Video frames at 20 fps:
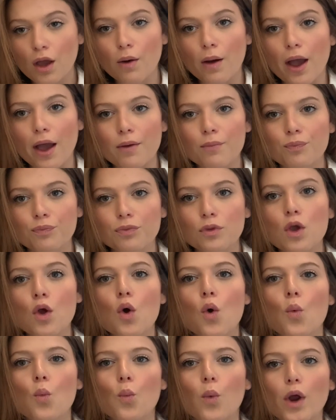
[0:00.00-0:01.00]
Okay,
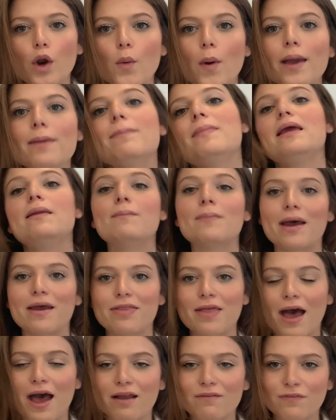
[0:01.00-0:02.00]
what do I mean by
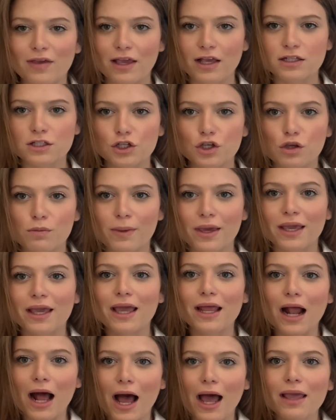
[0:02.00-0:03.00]
that? Fake it till you make
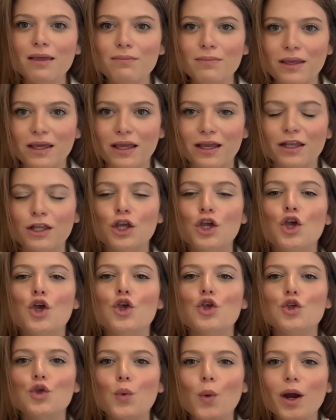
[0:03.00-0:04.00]
it. I mean
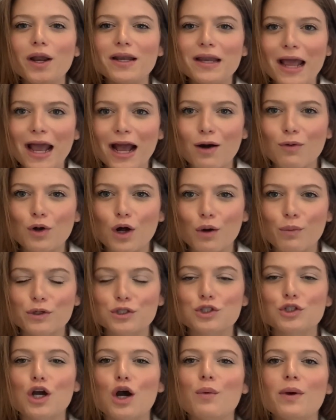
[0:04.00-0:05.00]
you are now going
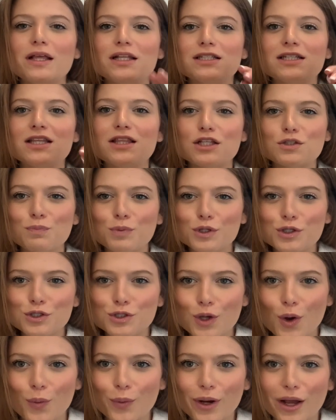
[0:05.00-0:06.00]
to go into this
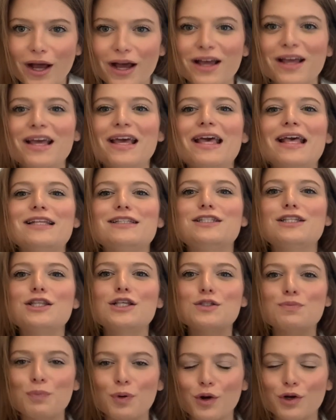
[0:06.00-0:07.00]
persona, into
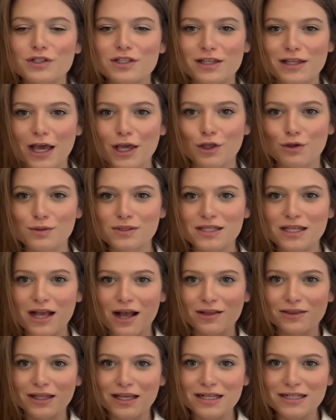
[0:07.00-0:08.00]
this person that you see
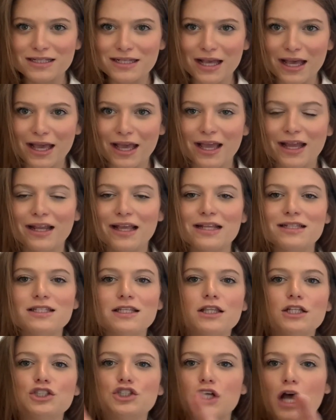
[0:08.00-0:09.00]
on LinkedIn,
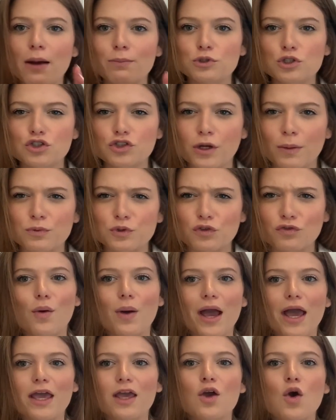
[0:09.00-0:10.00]
into the job description.
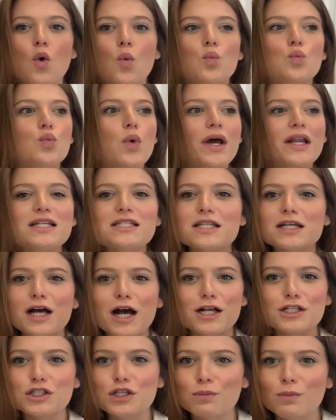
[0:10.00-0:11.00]
Okay, what does the
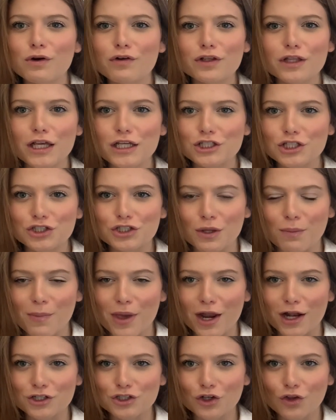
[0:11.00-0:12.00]
customer relationship
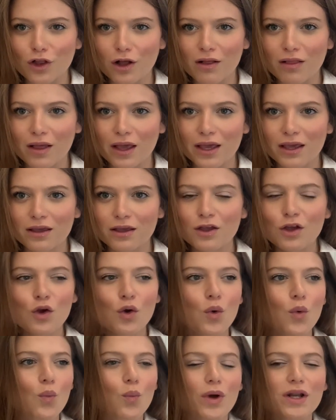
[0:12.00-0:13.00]
manager look like?
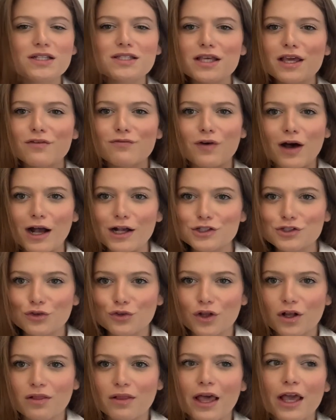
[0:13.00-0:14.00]
What does the advisor
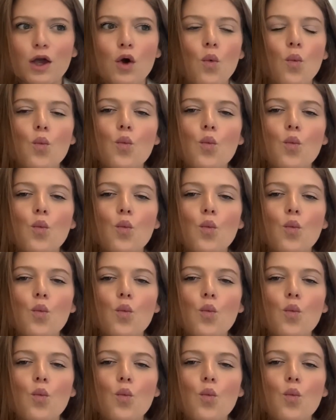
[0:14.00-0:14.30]
look like?